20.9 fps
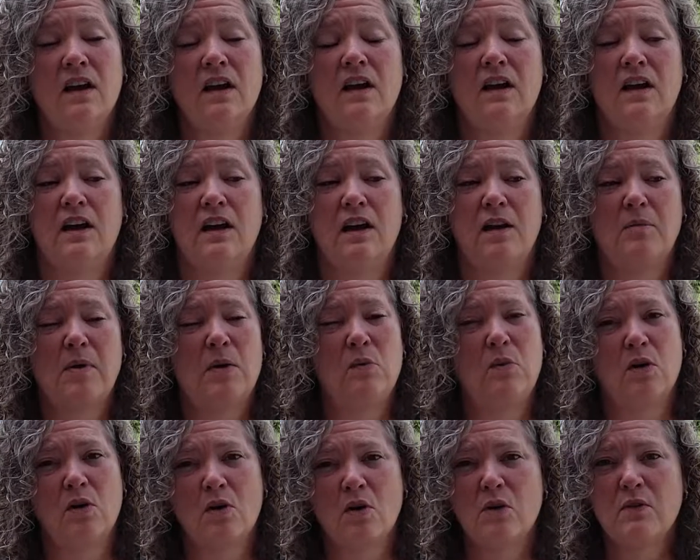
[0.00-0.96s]
I
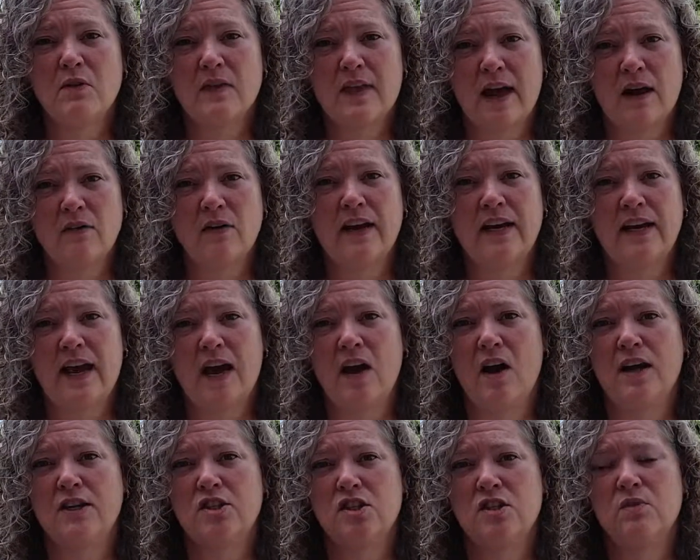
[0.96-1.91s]
won't go over that right now.
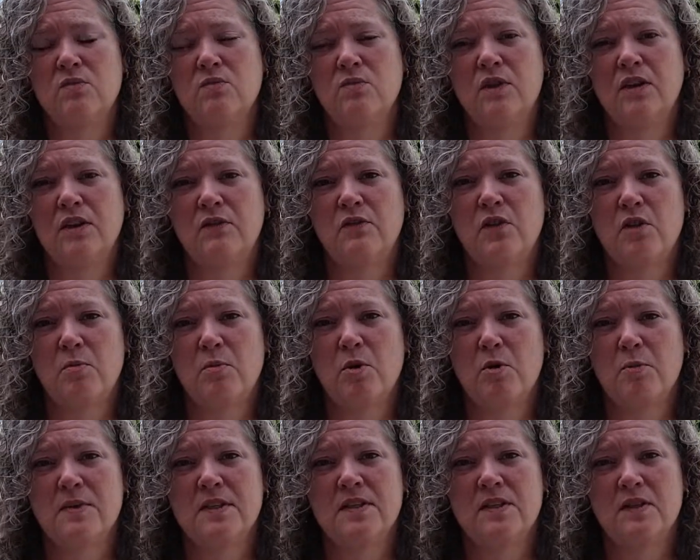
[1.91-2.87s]
I just really for the
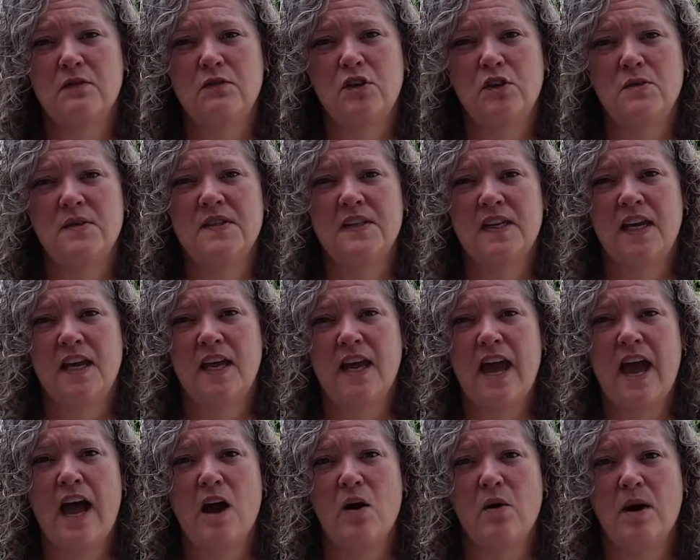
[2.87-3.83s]
purpose of you seeing
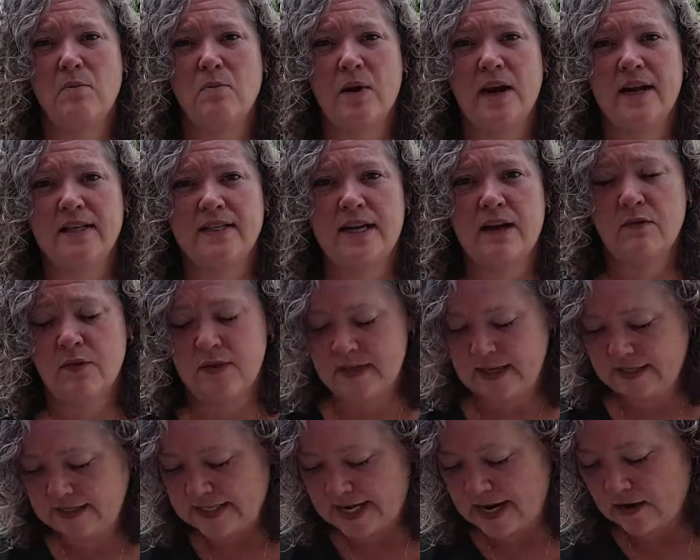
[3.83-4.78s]
how I break
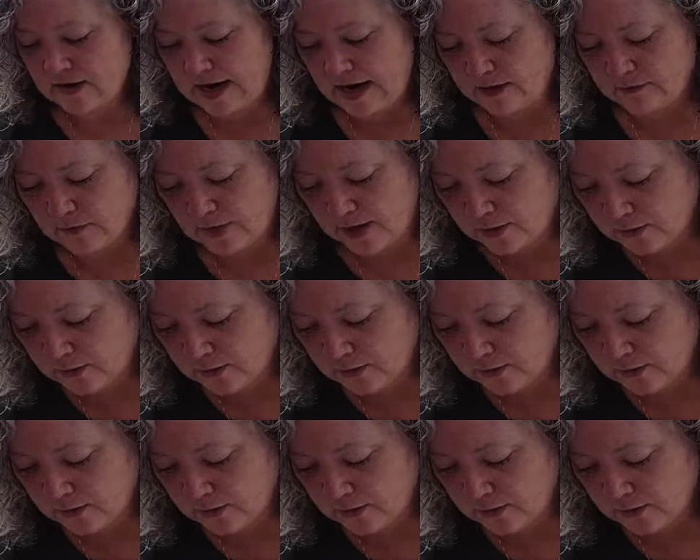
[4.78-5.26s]
everything down halfway